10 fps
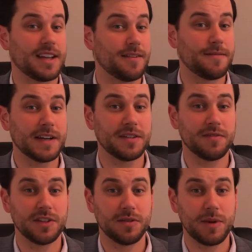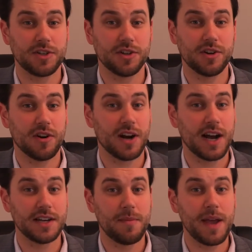and effective intubation are in
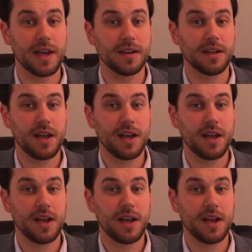high demand.